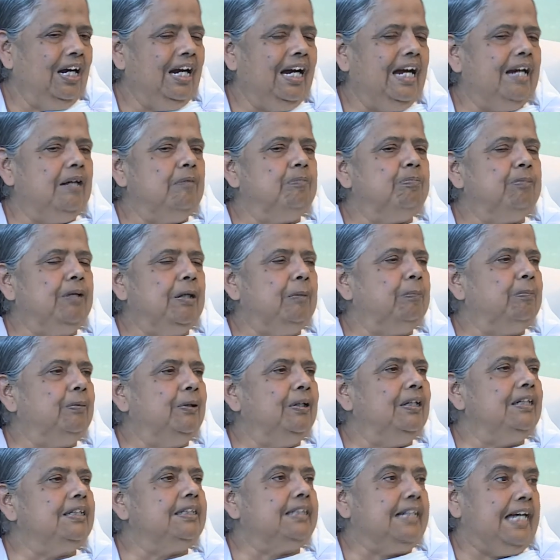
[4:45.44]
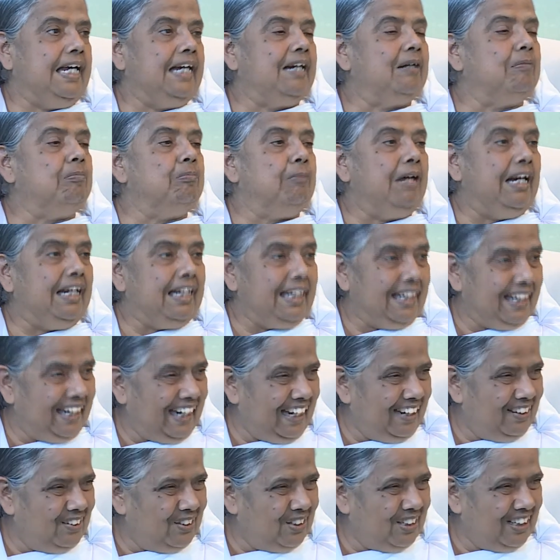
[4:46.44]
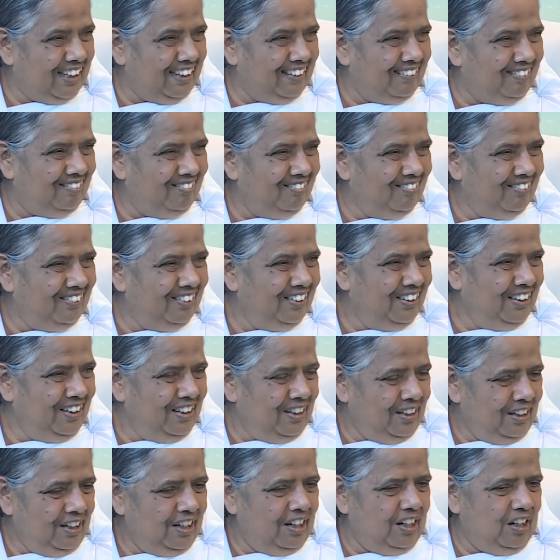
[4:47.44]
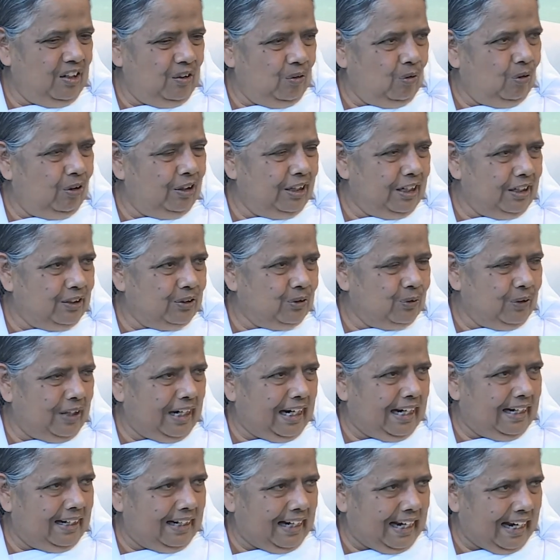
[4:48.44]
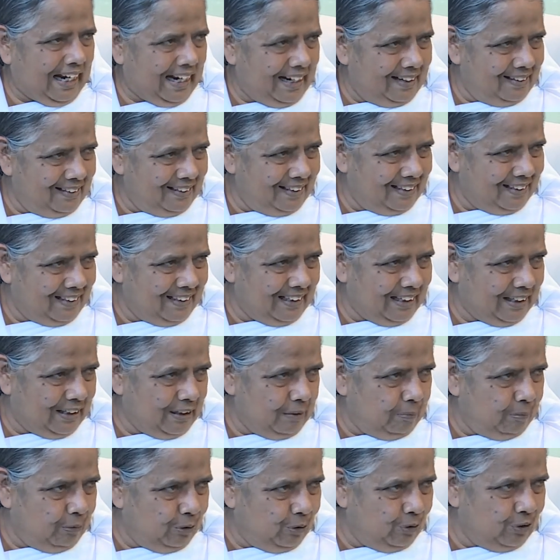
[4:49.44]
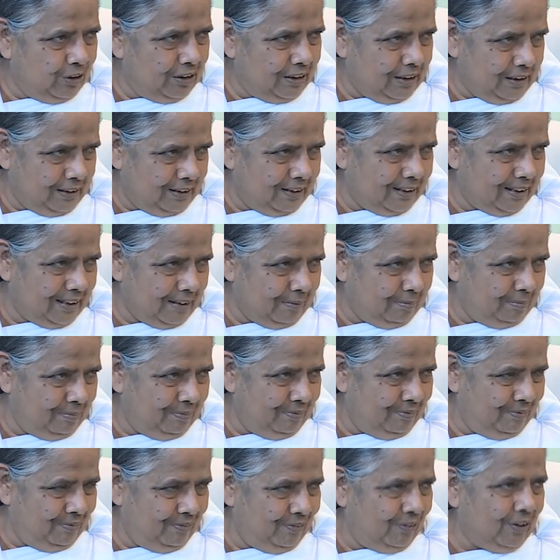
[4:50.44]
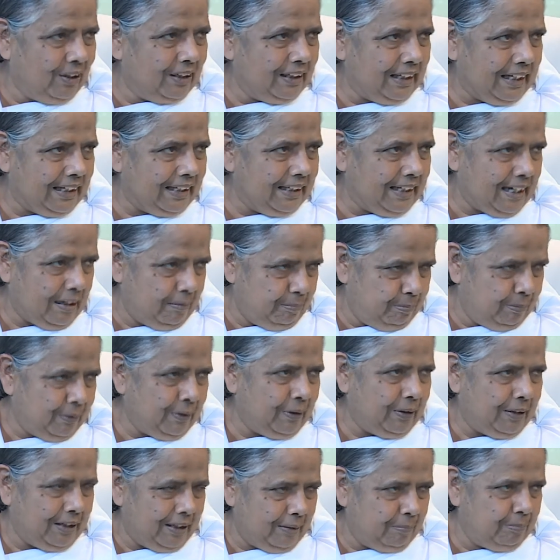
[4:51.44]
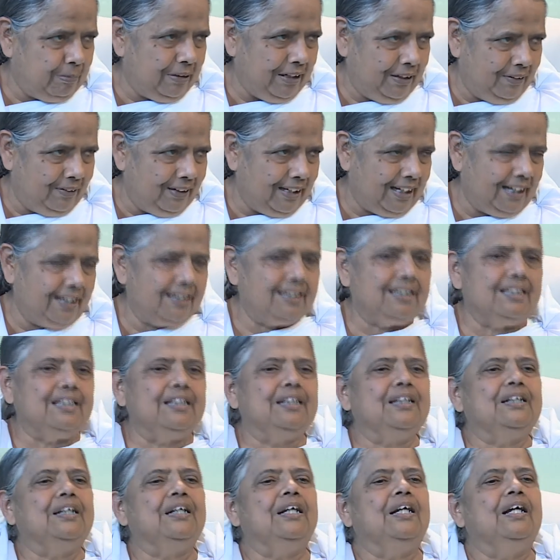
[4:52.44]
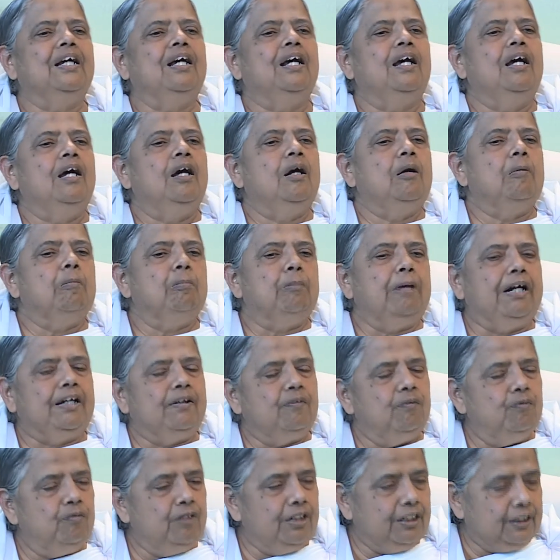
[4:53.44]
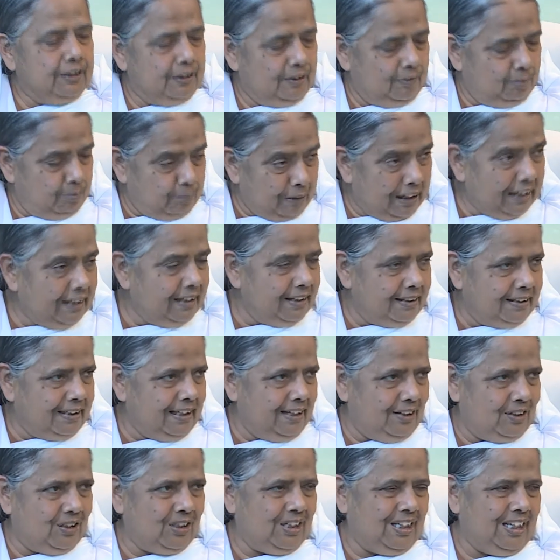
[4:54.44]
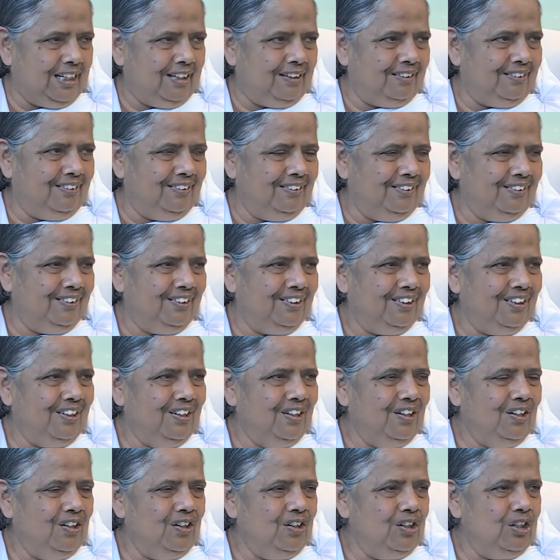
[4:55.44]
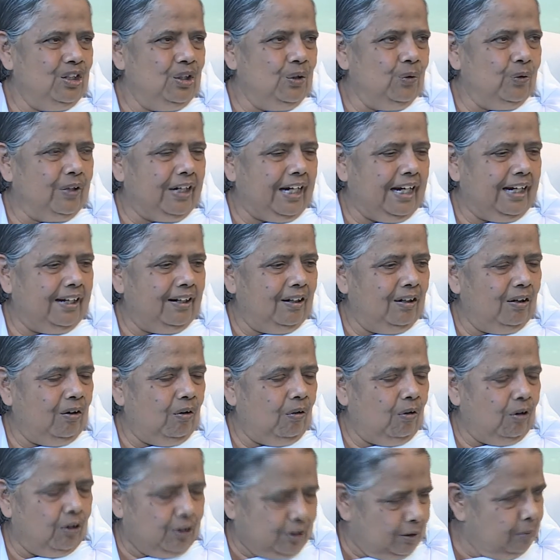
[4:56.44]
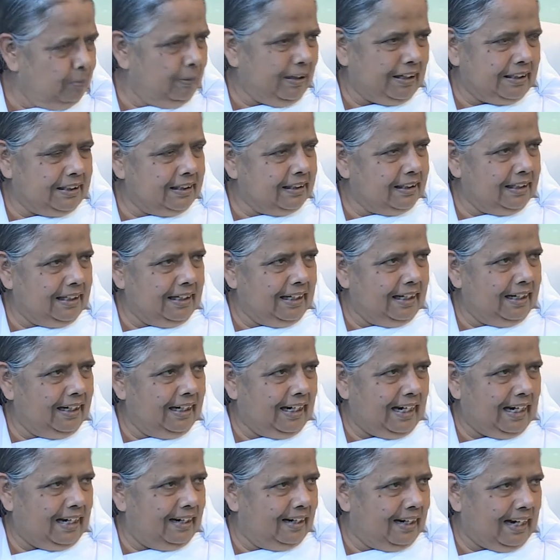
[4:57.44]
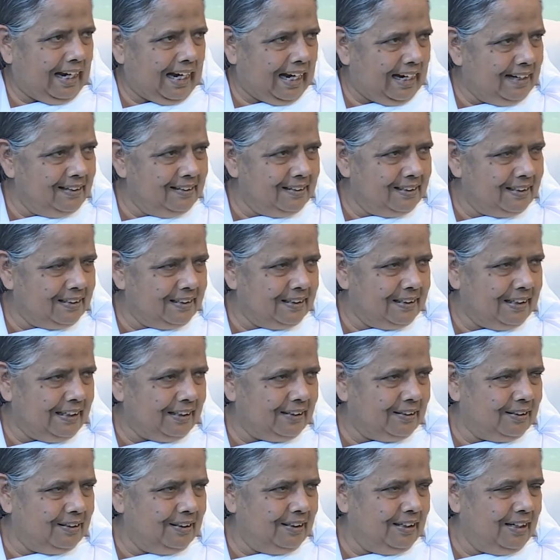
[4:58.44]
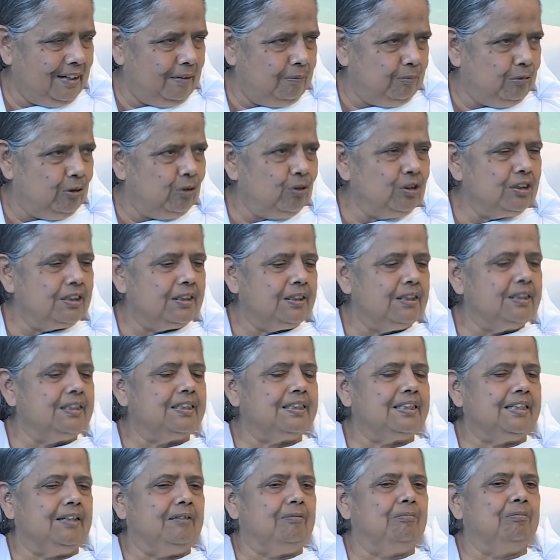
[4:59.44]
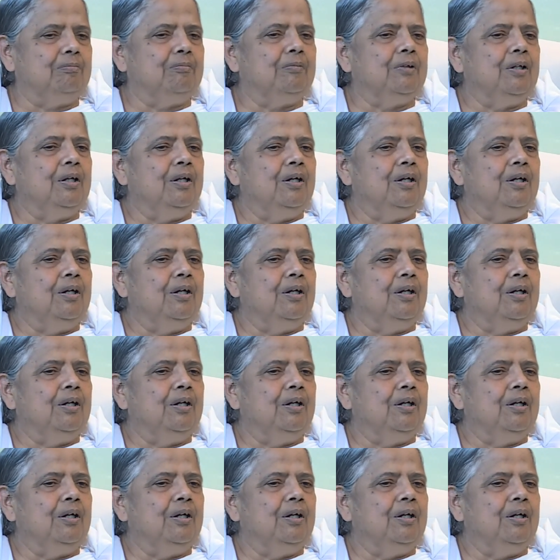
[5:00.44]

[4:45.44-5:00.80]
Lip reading: And people take medication in order to enhance that immune system for the temporary period. But with meditation, you can automatically enhance that immune system